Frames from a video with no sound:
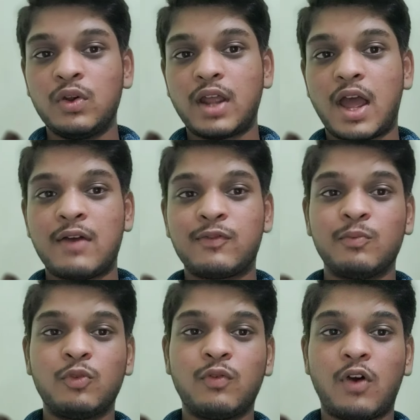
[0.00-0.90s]
Don't
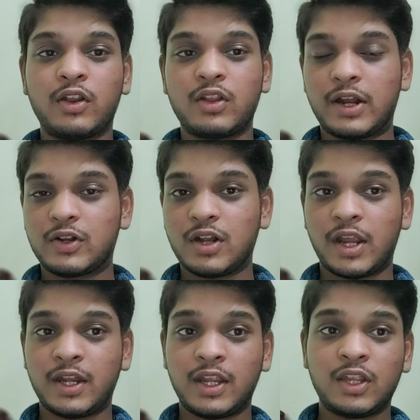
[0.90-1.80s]
have to move on the
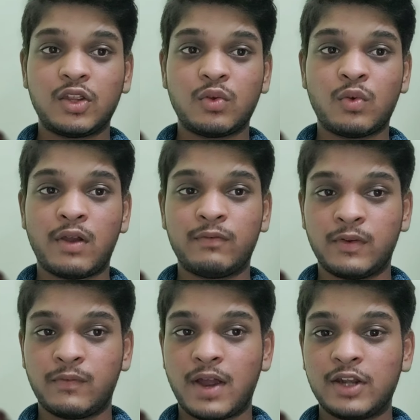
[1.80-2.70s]
outlining. You
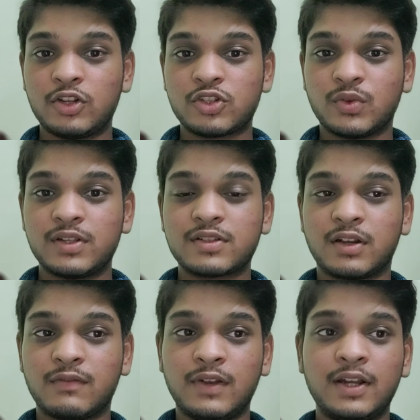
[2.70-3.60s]
have defined your
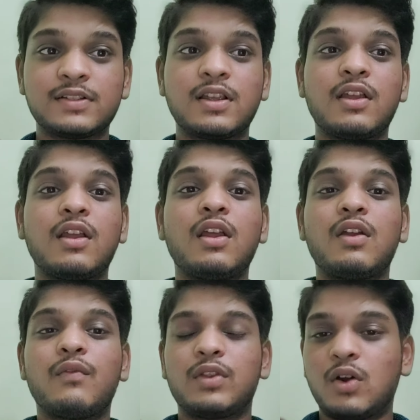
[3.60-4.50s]
story's conflicts.
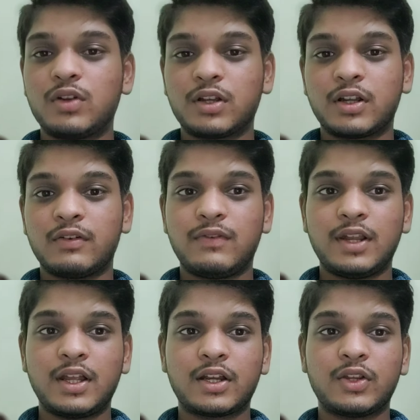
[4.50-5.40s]
Without a
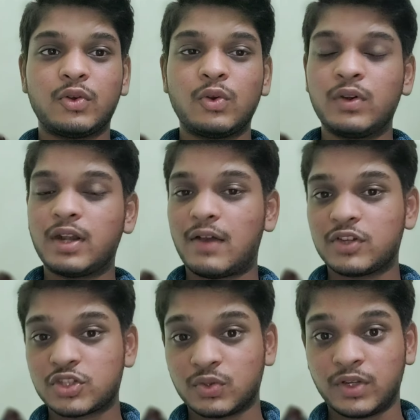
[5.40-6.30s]
conflict, you
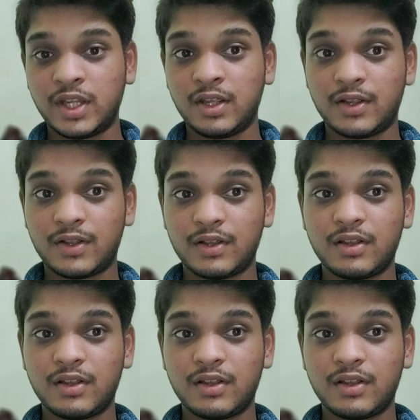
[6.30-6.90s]
don't have a story.